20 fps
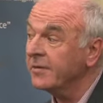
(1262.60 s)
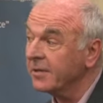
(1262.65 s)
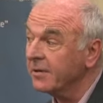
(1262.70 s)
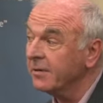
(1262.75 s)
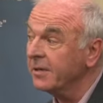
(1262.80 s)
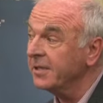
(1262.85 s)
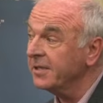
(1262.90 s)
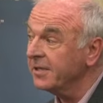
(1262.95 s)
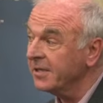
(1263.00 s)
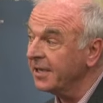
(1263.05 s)

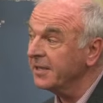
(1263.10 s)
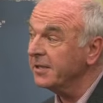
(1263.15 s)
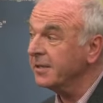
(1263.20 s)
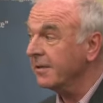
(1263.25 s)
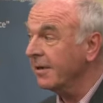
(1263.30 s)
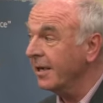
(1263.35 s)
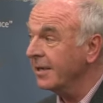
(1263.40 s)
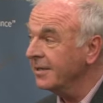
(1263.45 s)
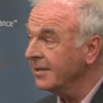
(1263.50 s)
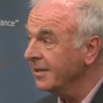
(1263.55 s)
degrees
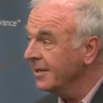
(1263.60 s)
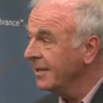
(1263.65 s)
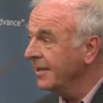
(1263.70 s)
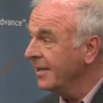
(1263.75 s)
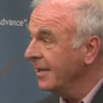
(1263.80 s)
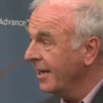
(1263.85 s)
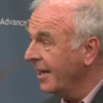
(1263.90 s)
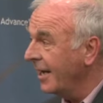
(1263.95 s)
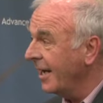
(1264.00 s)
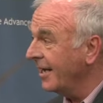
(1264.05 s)
centigrade.
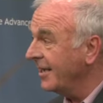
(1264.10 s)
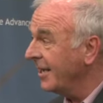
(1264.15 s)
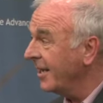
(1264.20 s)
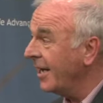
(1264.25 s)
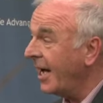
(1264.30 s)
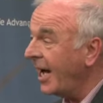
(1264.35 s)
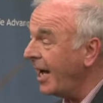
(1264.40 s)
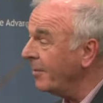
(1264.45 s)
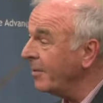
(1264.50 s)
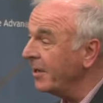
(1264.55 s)
I don't
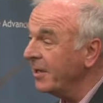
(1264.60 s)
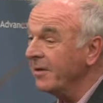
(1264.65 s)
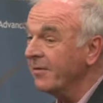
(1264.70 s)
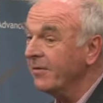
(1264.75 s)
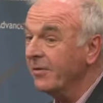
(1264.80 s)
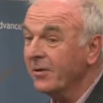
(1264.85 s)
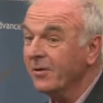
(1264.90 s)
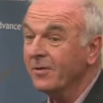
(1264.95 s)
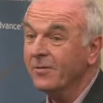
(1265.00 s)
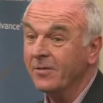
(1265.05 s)
know how many of
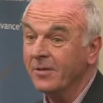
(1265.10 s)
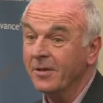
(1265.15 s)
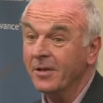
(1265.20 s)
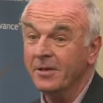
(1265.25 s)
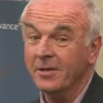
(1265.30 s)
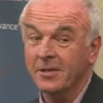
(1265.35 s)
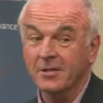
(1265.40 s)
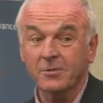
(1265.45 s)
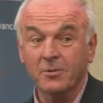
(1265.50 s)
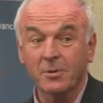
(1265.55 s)
you
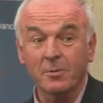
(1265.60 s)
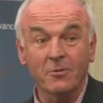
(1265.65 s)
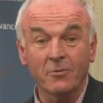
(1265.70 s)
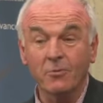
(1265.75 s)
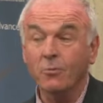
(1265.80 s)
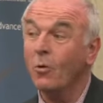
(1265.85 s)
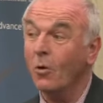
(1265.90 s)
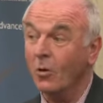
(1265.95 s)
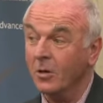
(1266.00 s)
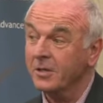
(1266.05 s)
in this room have
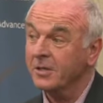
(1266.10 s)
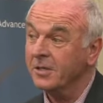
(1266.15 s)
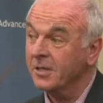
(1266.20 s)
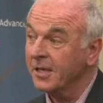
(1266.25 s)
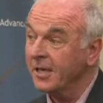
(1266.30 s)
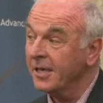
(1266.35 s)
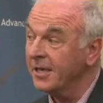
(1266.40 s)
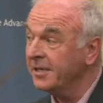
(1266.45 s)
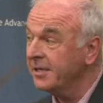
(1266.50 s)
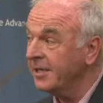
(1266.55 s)
walked
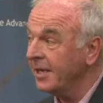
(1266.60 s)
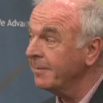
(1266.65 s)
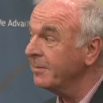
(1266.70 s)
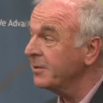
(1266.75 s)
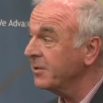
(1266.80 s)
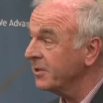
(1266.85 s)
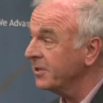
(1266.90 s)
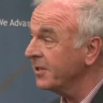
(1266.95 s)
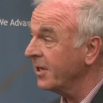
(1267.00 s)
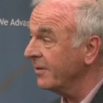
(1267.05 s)
in
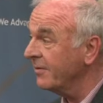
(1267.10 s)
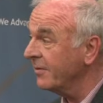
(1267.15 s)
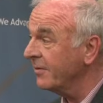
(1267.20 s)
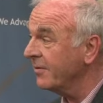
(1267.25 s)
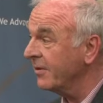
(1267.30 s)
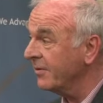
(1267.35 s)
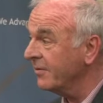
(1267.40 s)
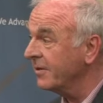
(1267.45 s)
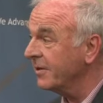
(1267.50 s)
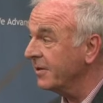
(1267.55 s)
temperatures over
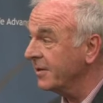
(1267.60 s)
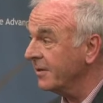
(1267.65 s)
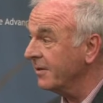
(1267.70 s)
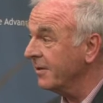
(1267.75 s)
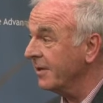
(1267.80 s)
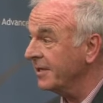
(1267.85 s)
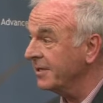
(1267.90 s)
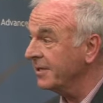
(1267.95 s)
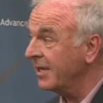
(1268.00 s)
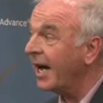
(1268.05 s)
50
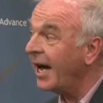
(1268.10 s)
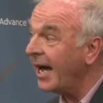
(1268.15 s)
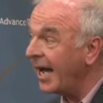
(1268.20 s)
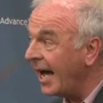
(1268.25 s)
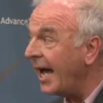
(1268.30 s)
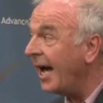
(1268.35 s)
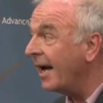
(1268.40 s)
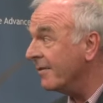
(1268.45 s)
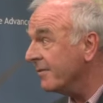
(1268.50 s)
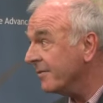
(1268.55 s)
degrees. I
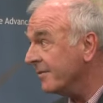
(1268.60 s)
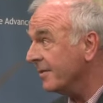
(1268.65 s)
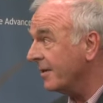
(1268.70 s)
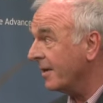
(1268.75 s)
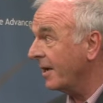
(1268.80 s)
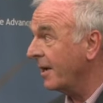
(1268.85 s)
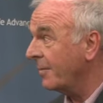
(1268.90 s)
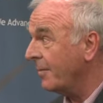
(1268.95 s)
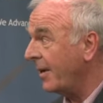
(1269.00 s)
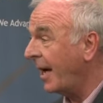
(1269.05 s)
have,
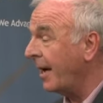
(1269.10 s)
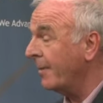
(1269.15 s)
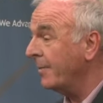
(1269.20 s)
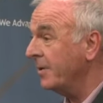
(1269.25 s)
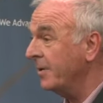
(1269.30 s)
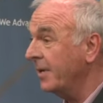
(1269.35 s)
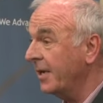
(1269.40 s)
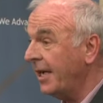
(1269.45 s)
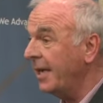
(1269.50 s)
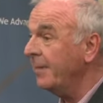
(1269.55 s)
but up
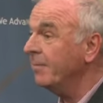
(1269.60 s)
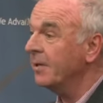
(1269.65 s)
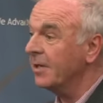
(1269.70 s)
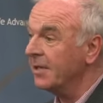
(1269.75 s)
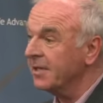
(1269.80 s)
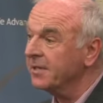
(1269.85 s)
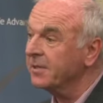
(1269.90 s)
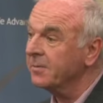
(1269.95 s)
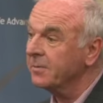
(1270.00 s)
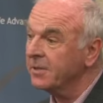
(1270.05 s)
in the
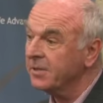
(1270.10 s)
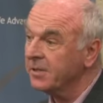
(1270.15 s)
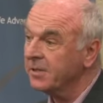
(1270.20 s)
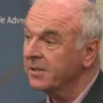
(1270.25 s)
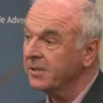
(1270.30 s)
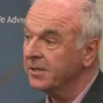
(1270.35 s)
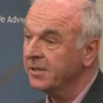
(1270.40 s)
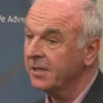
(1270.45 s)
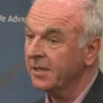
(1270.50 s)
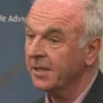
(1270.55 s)
Kimberleys, which
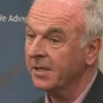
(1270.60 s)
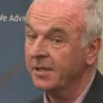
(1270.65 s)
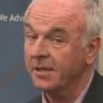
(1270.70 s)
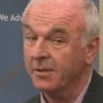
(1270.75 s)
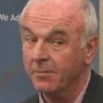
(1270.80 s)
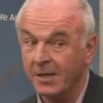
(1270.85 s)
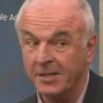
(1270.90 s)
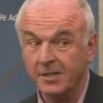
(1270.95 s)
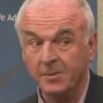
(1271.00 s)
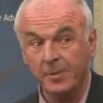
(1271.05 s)
is in
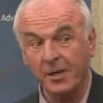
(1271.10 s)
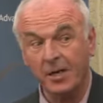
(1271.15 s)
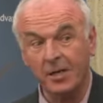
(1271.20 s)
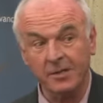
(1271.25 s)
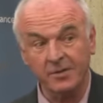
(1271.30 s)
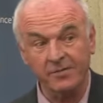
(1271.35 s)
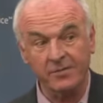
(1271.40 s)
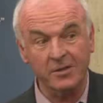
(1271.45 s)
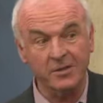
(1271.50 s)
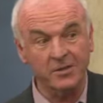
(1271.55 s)
the west
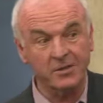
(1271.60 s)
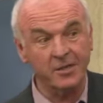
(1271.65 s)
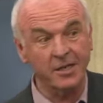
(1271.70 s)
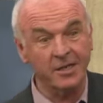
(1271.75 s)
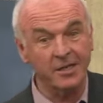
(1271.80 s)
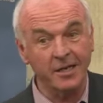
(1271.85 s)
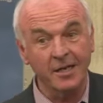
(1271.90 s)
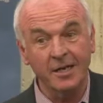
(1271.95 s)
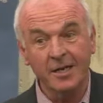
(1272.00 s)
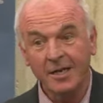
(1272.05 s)
part of
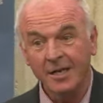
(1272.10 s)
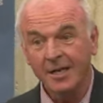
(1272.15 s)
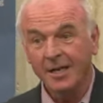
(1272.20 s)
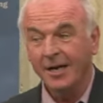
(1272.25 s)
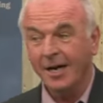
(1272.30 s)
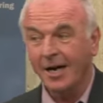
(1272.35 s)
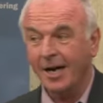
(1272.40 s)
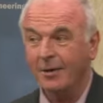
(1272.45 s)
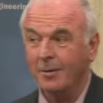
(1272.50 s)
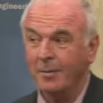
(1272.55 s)
Australia.
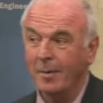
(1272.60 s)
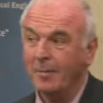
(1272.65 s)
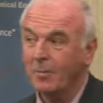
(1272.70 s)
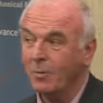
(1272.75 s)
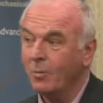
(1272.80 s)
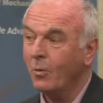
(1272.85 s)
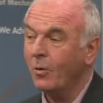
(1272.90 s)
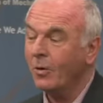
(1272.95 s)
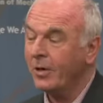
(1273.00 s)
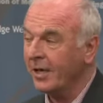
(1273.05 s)
I remember
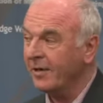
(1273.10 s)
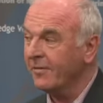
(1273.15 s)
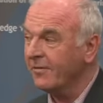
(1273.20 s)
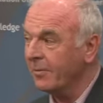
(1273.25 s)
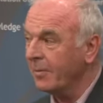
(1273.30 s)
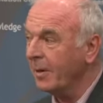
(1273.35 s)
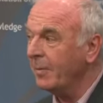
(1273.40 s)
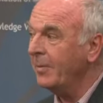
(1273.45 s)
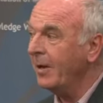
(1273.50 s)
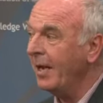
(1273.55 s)
walking
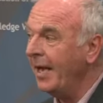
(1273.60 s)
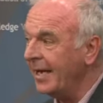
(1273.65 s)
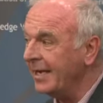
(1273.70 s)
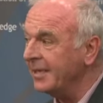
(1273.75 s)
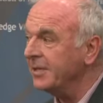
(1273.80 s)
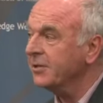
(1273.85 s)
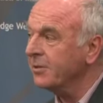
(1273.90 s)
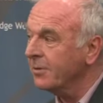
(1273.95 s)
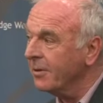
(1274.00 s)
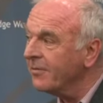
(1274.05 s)
from a
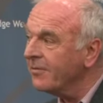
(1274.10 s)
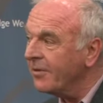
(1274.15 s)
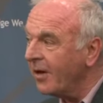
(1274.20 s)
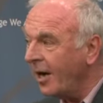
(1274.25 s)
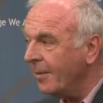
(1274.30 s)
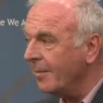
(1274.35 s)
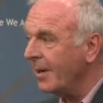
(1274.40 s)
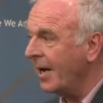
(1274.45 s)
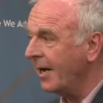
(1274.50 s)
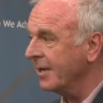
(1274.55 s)
plane to a
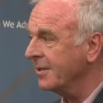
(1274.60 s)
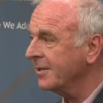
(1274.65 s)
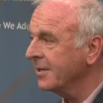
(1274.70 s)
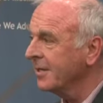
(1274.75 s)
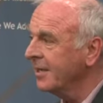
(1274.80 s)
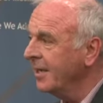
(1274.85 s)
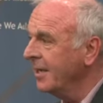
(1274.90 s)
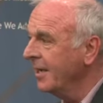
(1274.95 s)
farmhouse